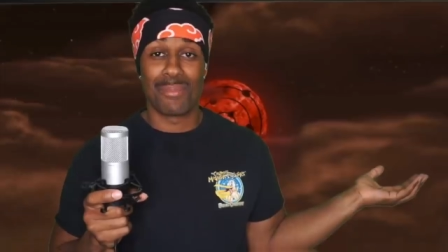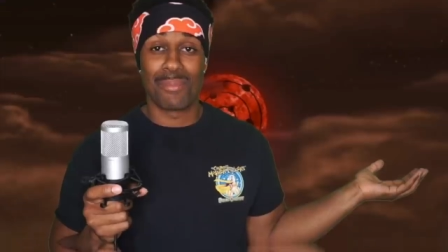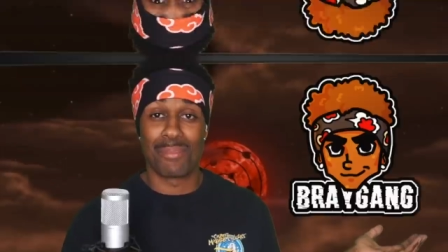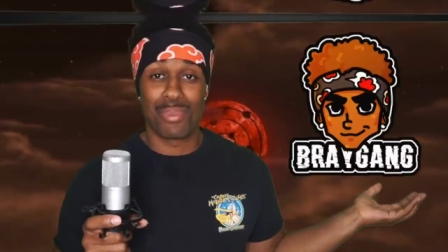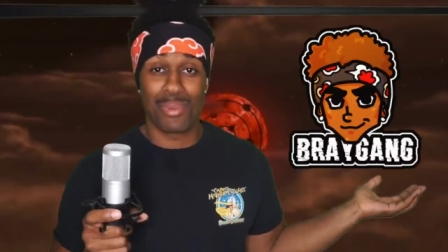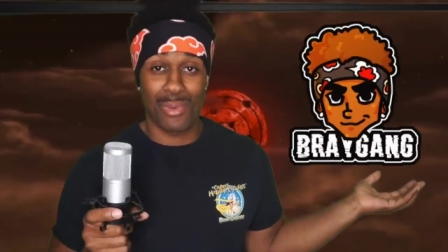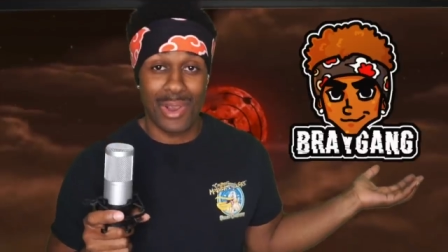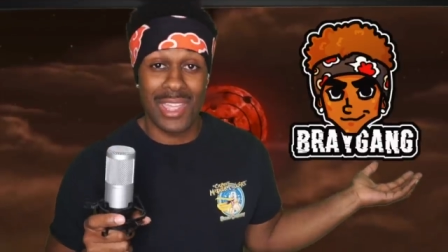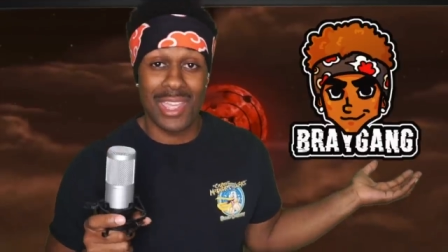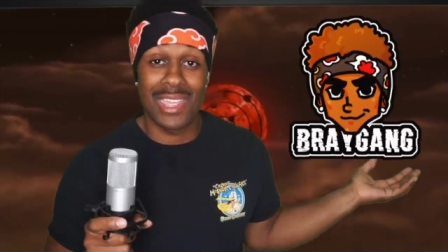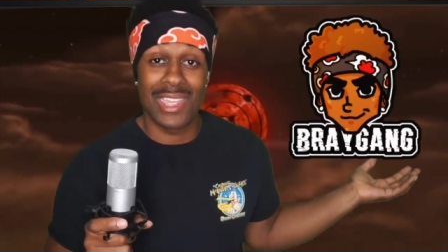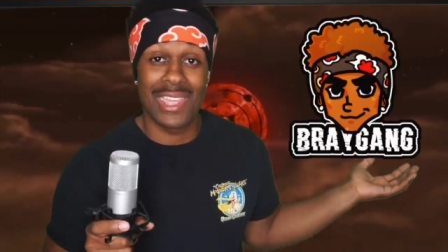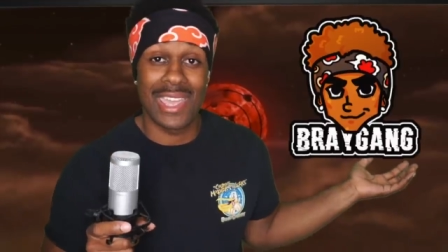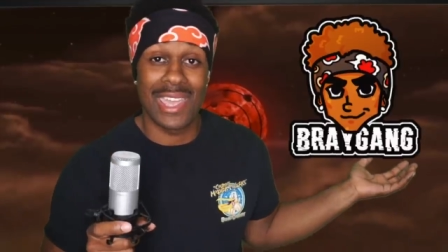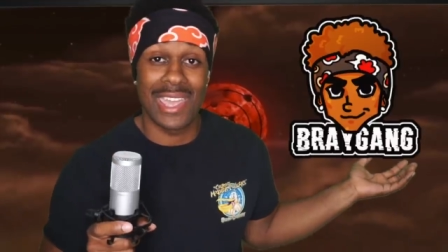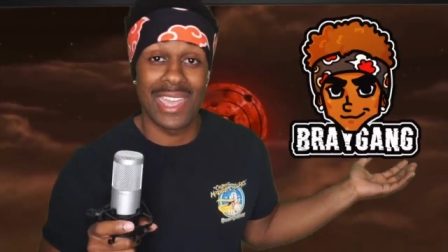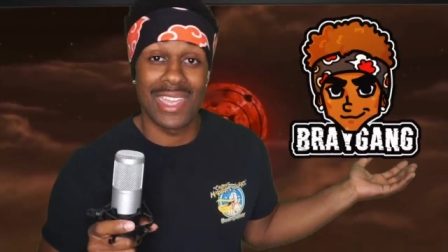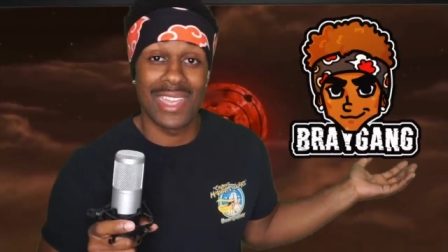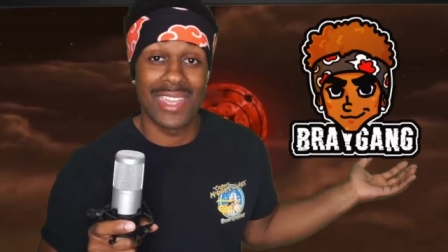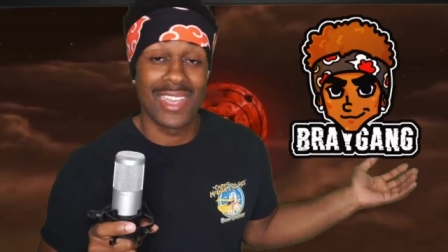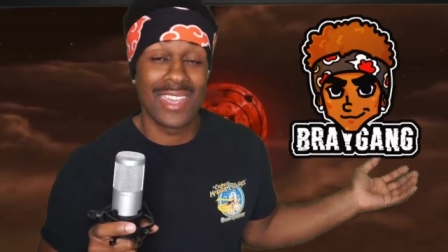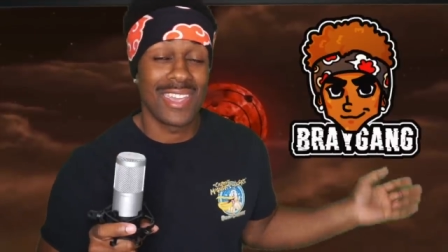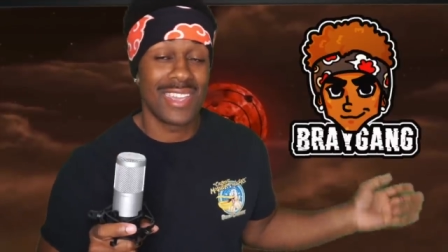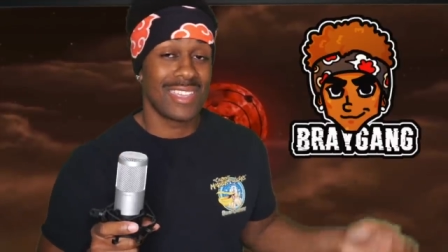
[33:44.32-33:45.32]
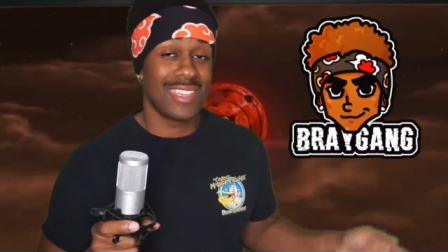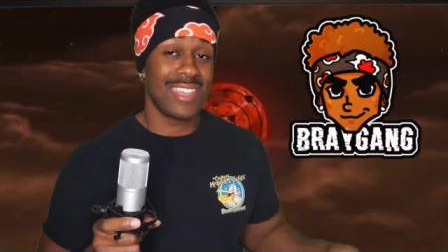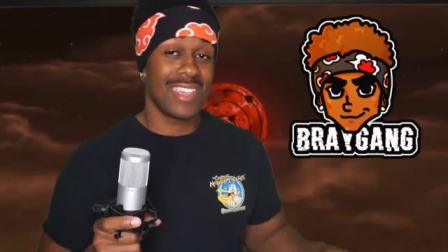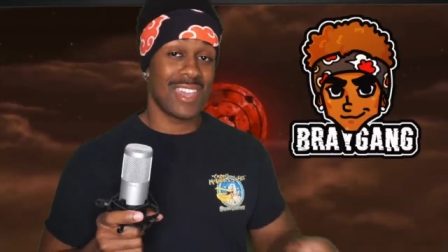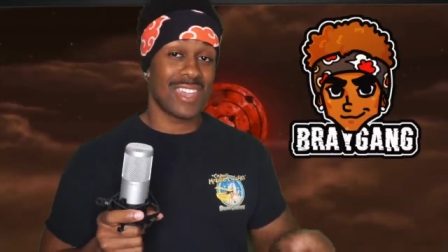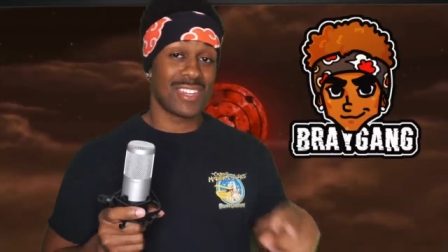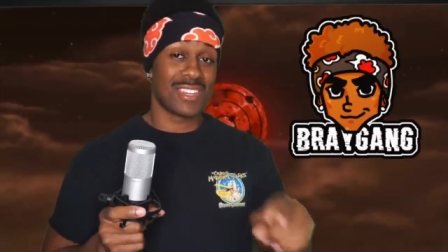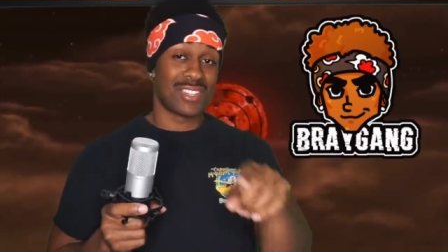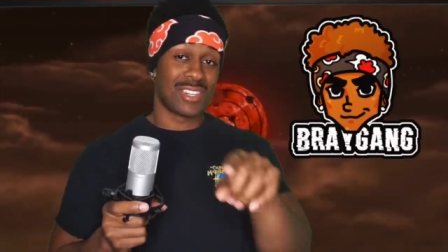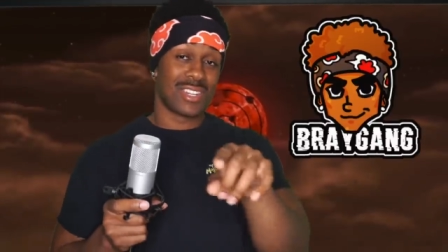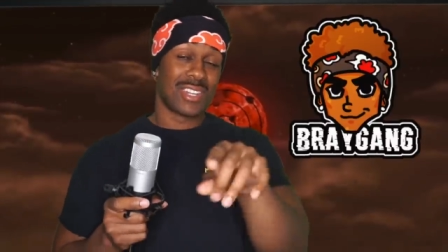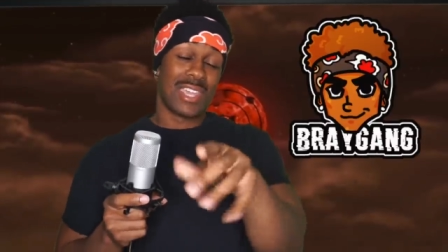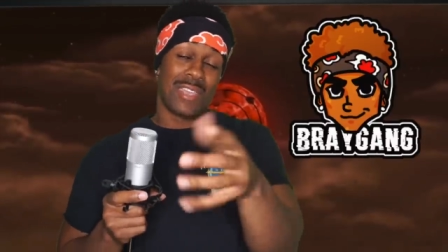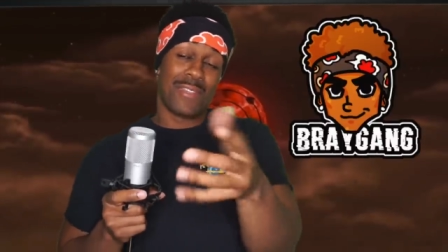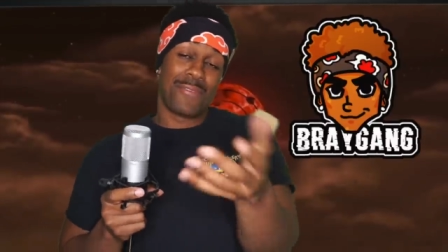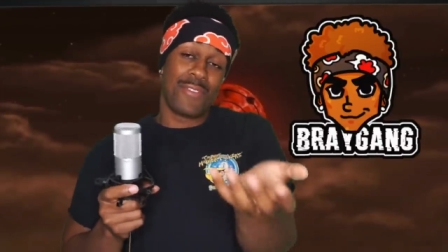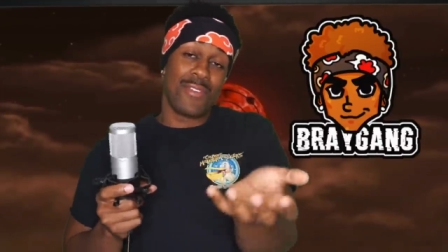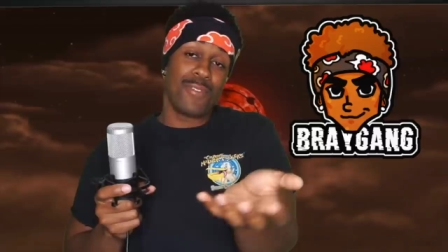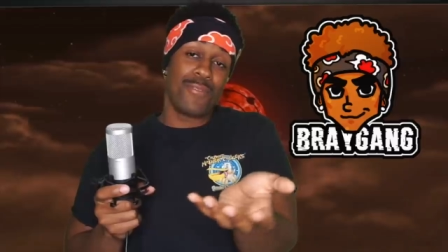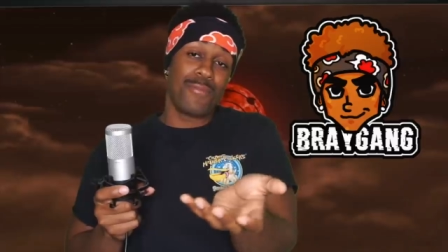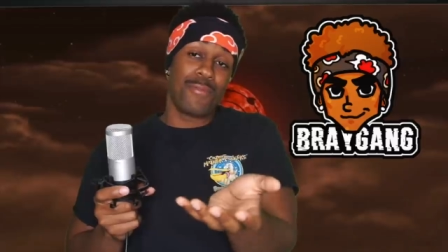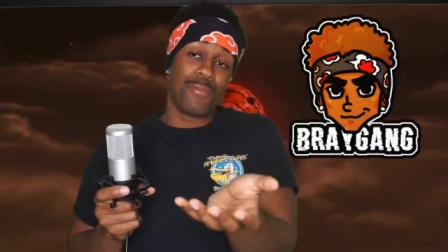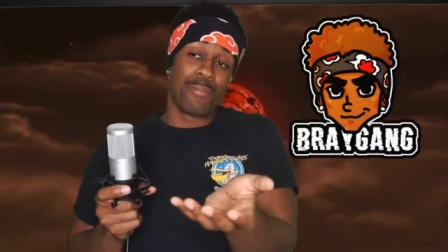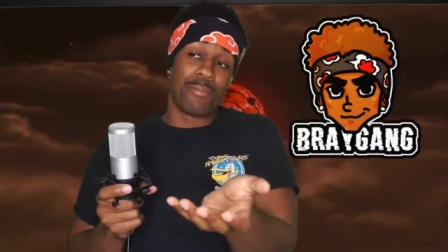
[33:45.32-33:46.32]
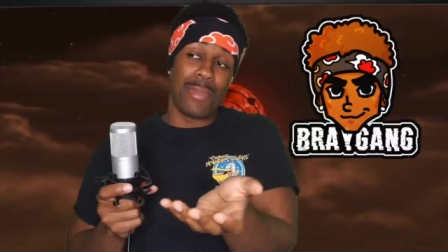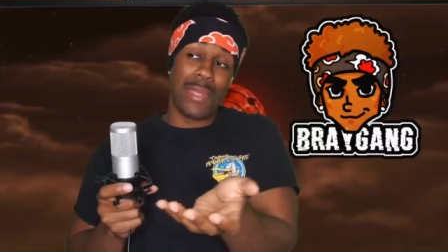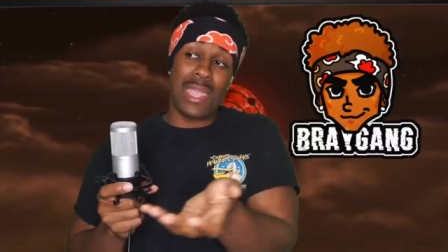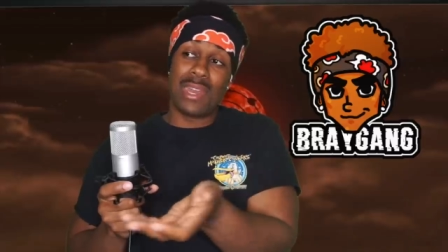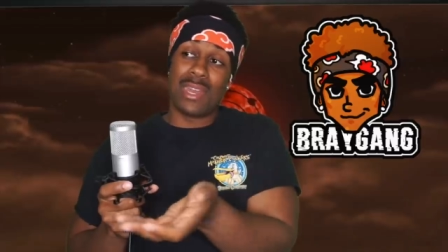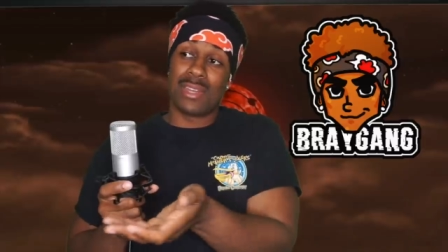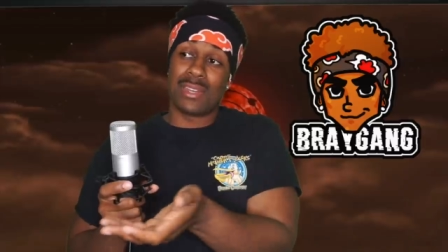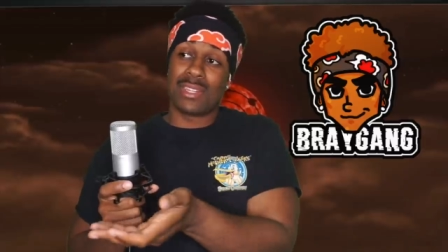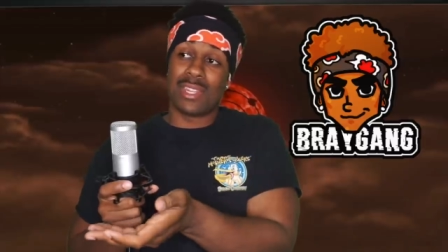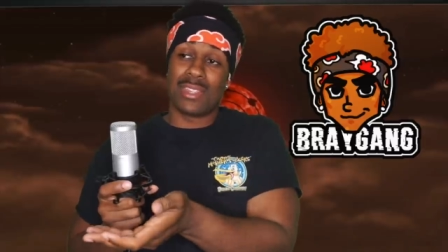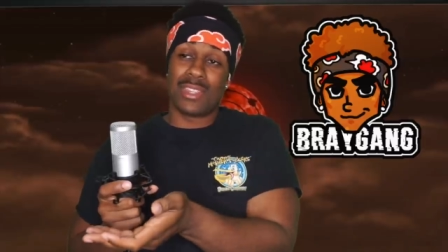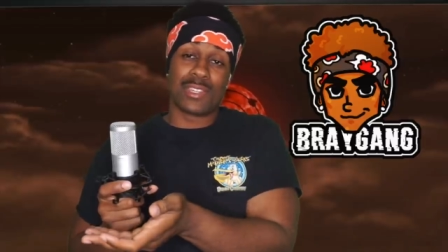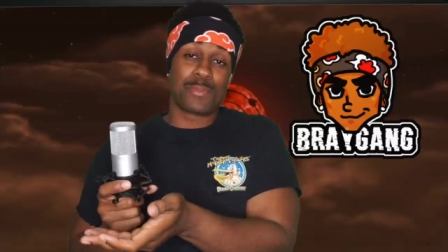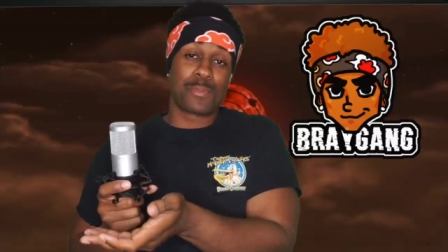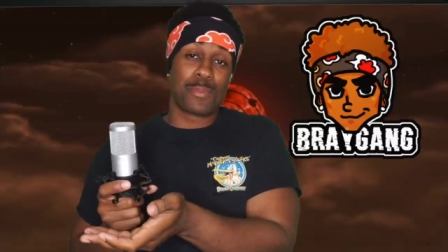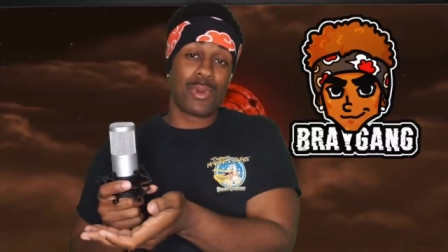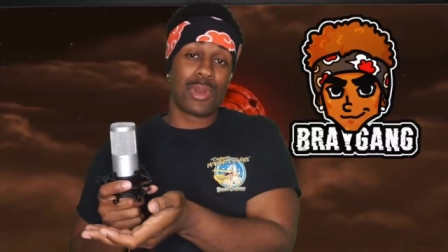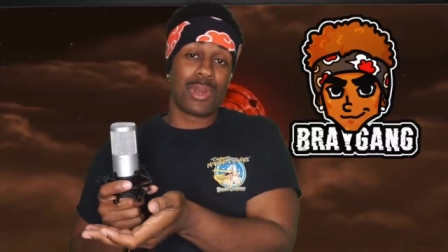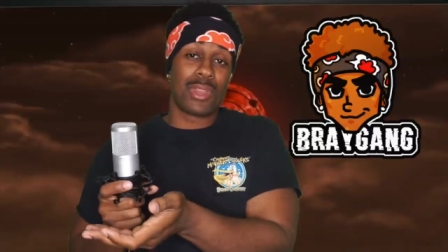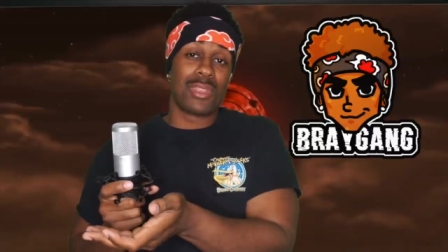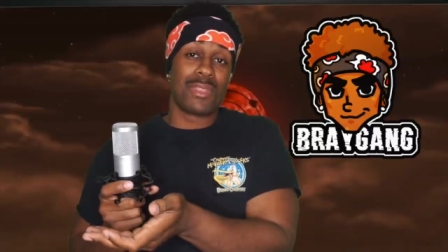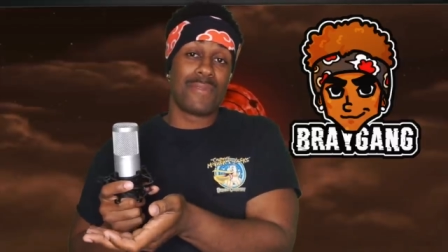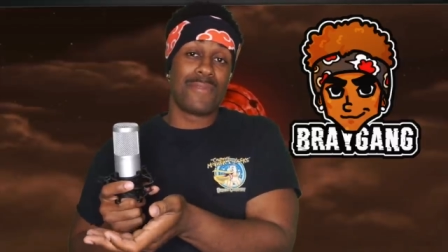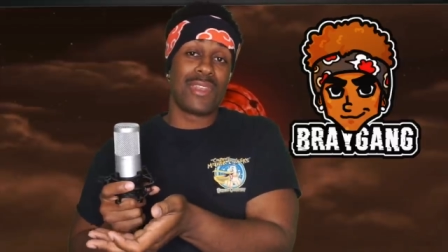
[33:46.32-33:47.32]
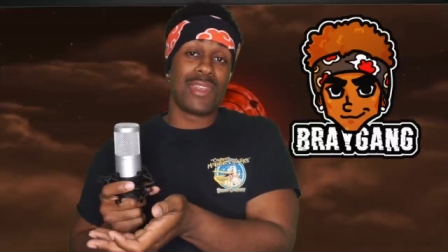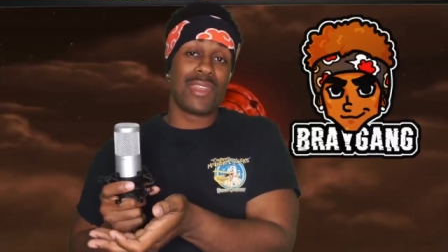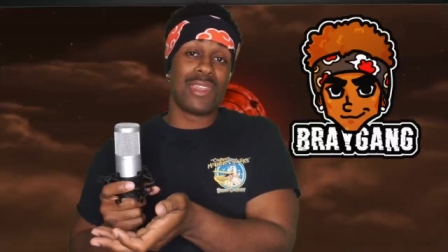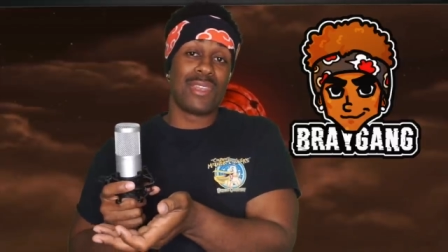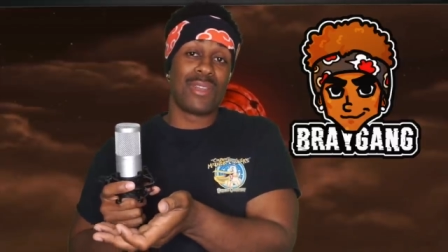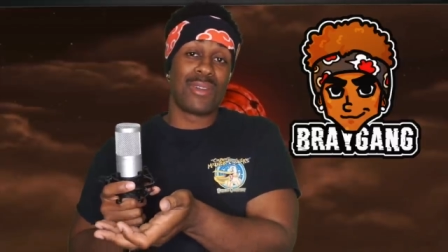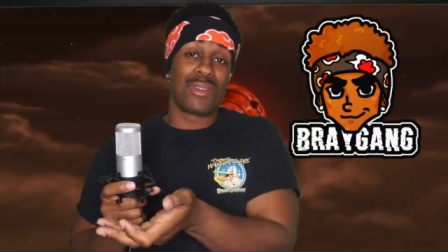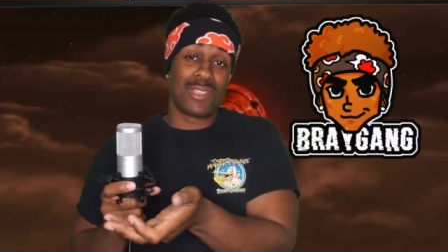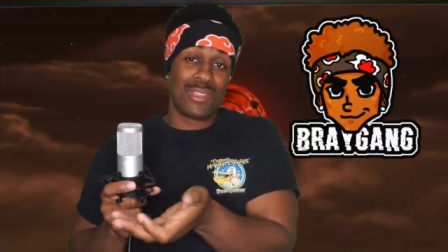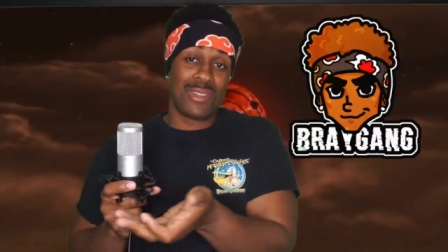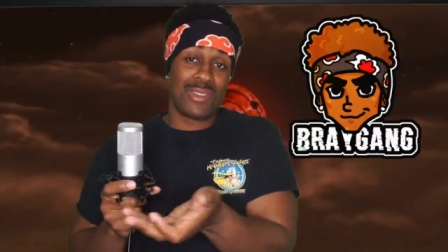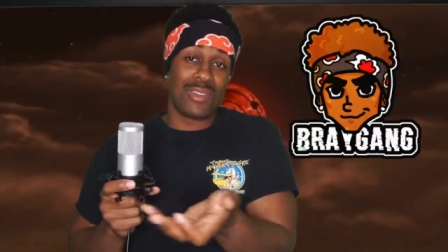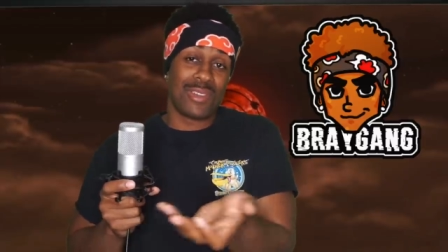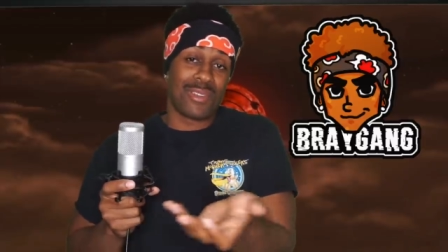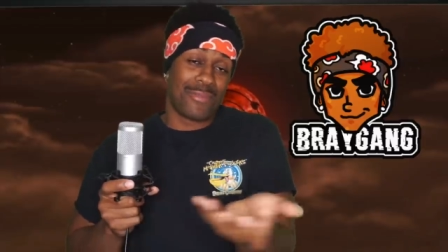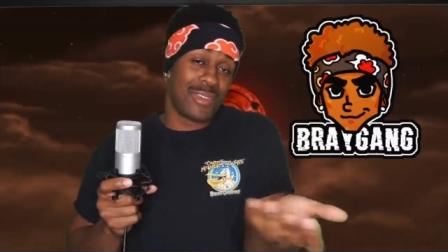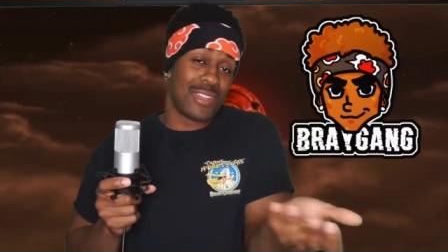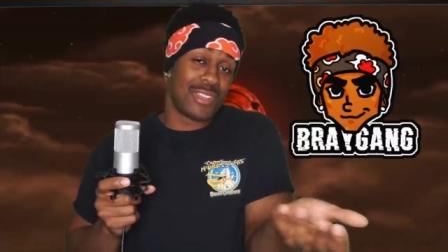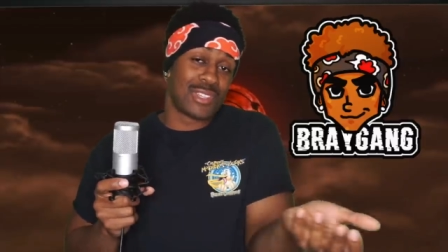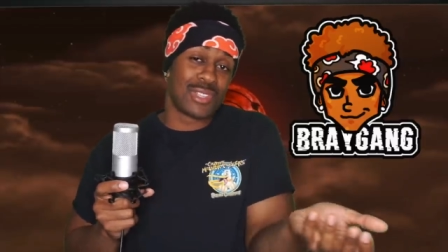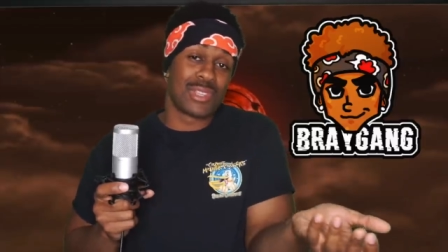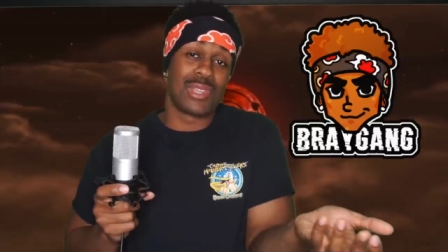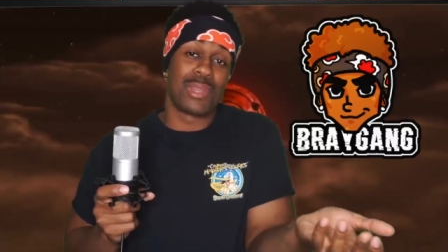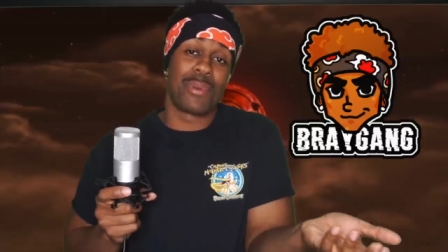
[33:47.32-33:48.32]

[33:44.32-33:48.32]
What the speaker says: BRAYGANG. Yes, if you've made it to this point in the video, you're officially a